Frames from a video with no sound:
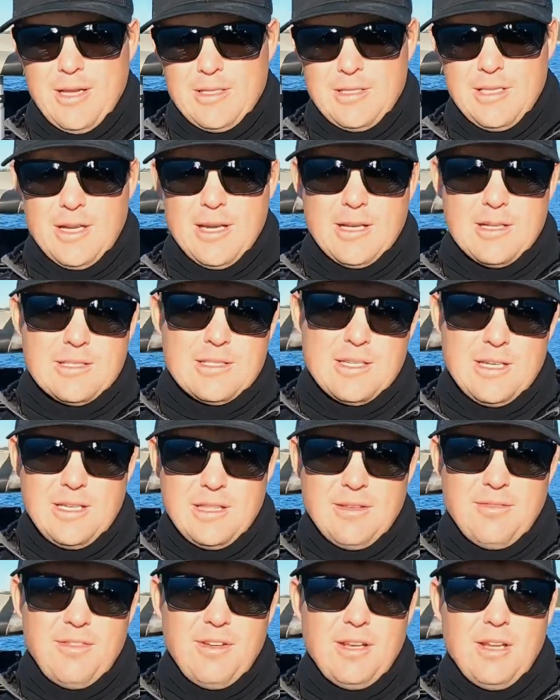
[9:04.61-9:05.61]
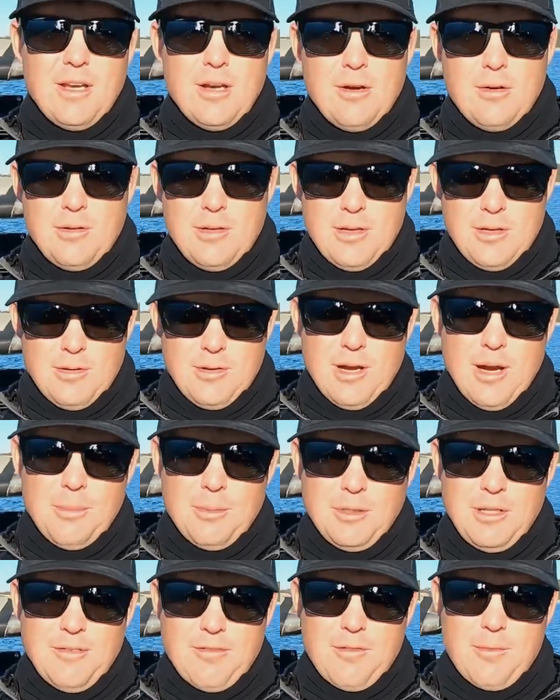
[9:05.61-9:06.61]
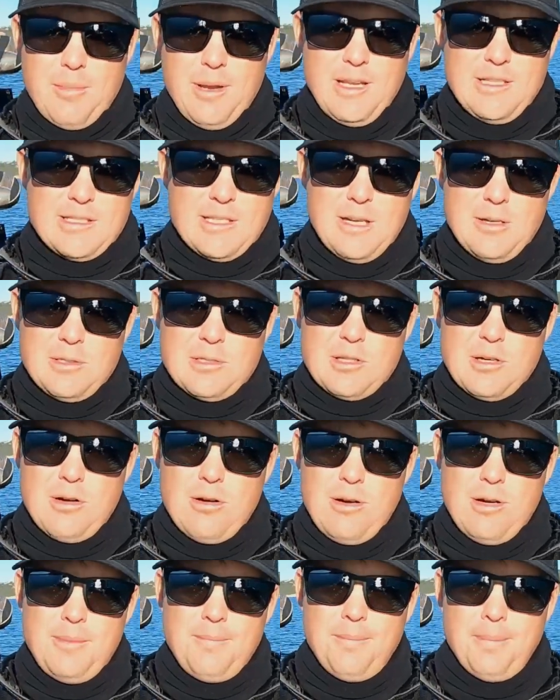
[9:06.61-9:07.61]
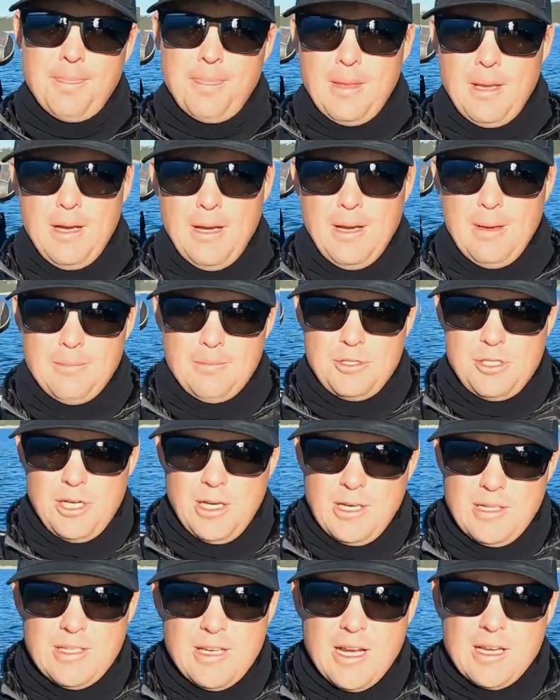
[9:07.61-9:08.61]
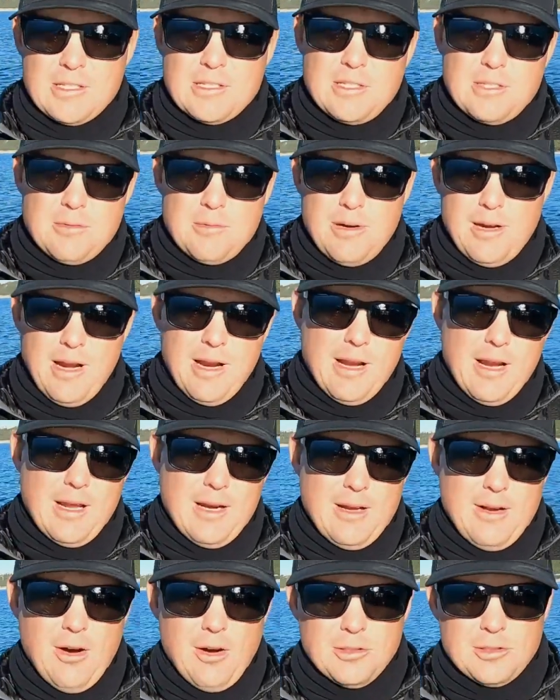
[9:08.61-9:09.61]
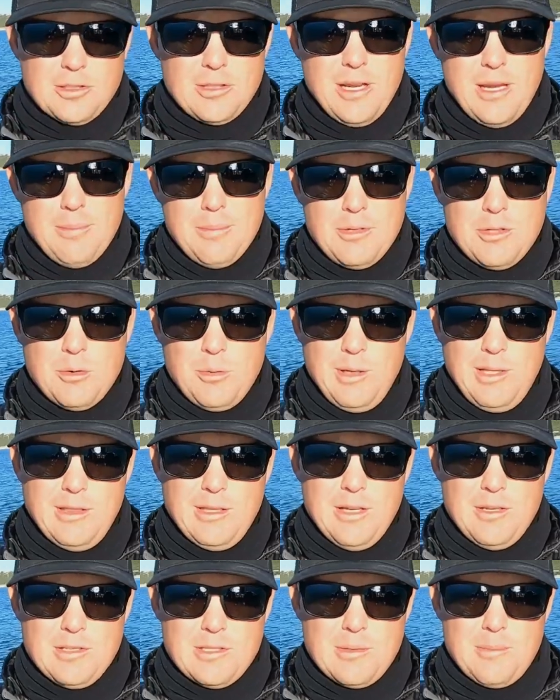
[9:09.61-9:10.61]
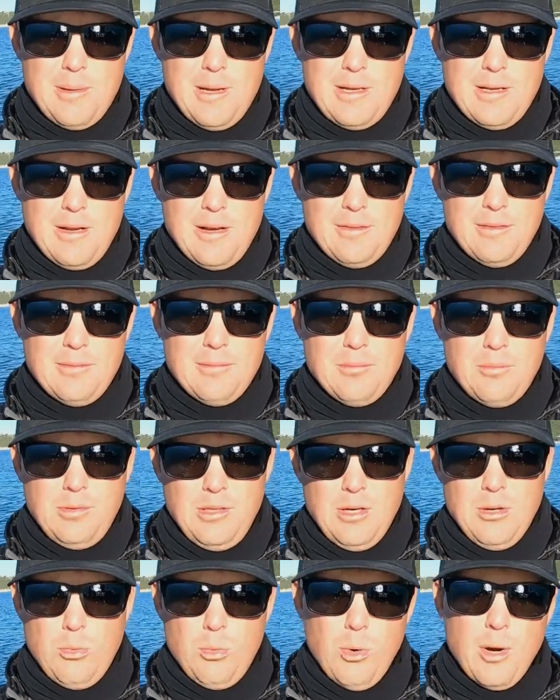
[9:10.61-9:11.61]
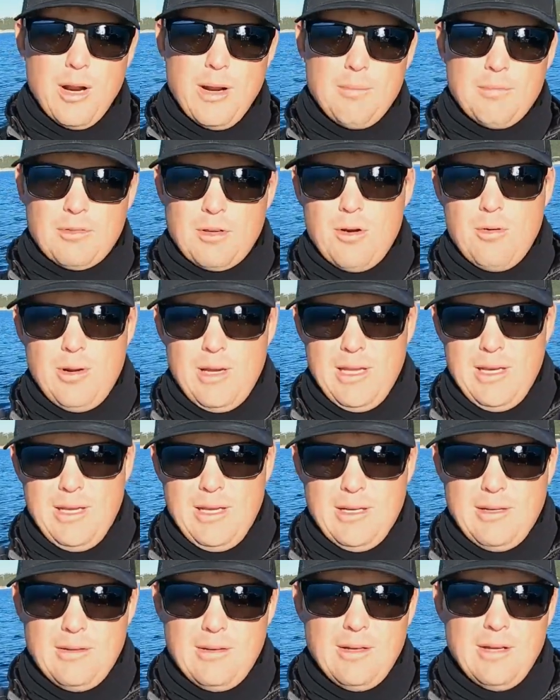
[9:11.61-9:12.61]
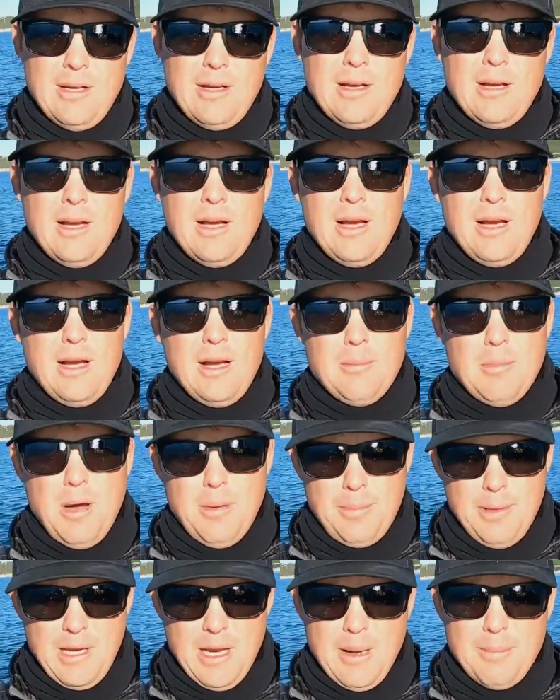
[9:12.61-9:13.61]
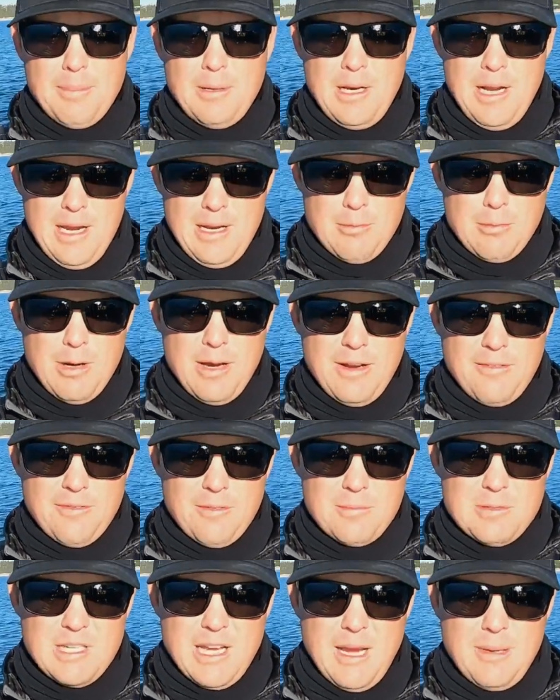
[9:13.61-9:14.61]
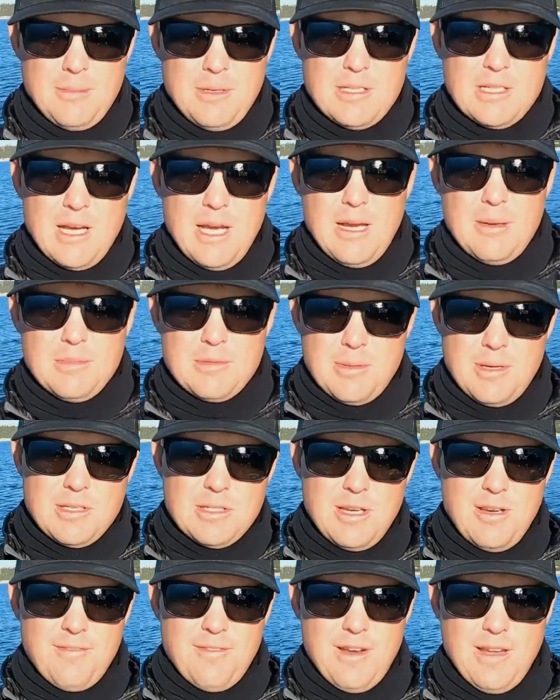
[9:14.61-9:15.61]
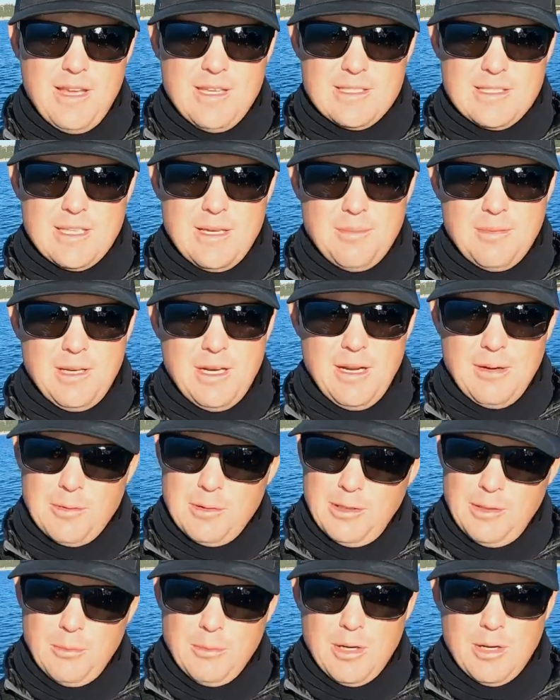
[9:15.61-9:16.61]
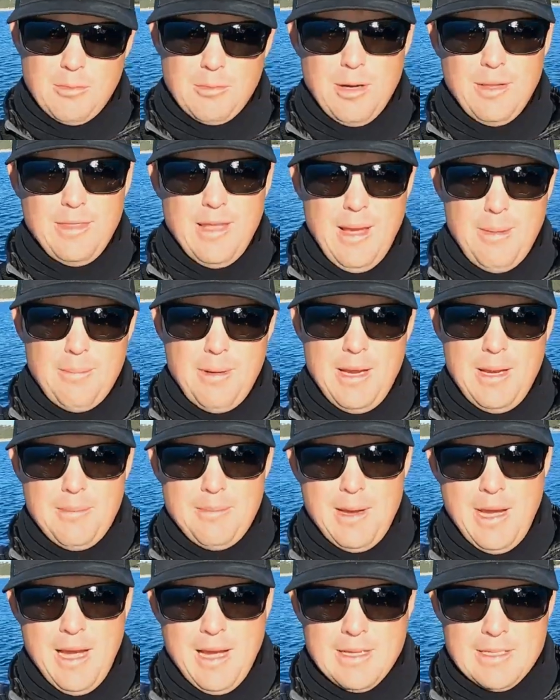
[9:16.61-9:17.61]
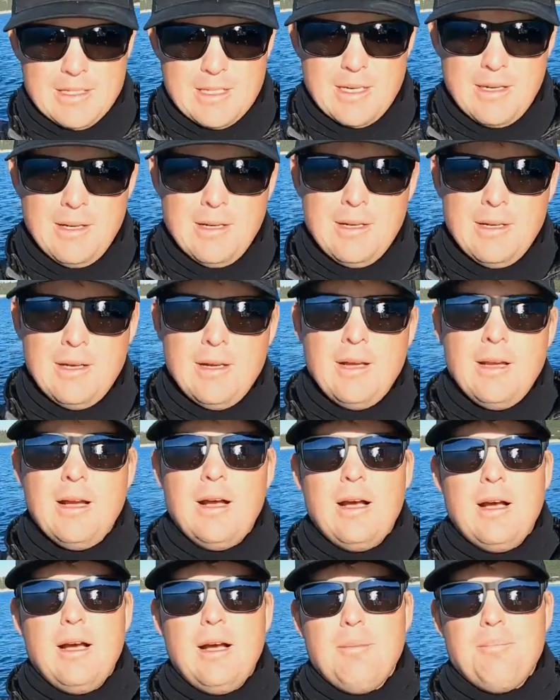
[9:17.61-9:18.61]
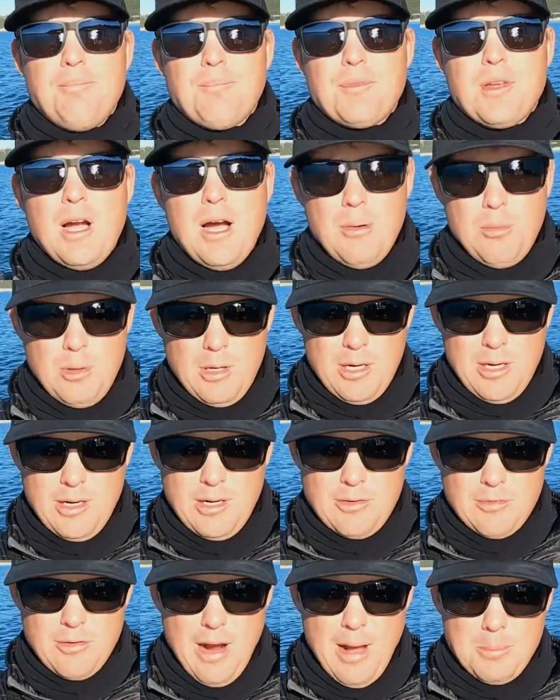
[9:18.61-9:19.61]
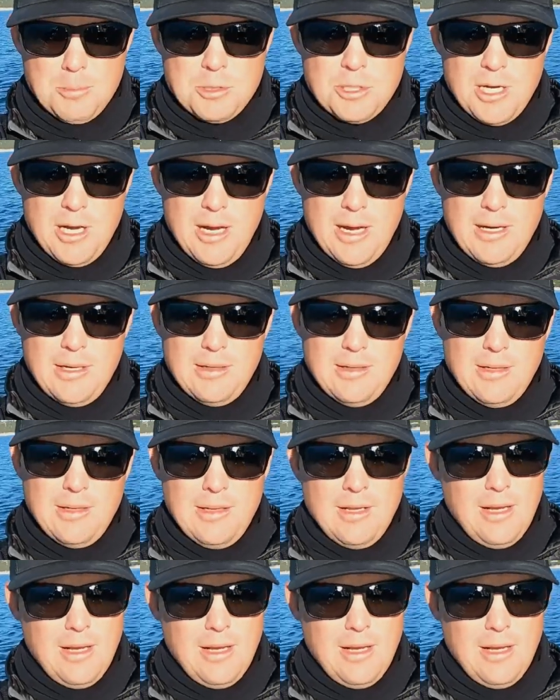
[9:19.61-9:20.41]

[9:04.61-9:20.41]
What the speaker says: as you kind of see in the video, you know, a couple different baits I was throwing. Jig and Texas rig, I kind of alternate between those depending on, you know, what I'm throwing it in. I'll pick up an A rig from time to time, especially if I get something I really want to run that bait past. Caught one on a drop shot.